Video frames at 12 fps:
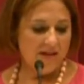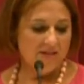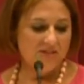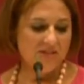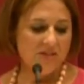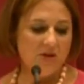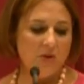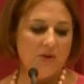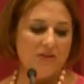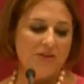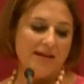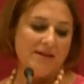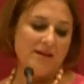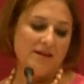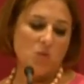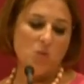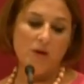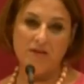and so then
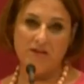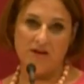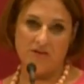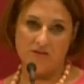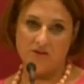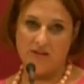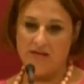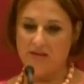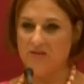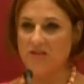one of the other, like,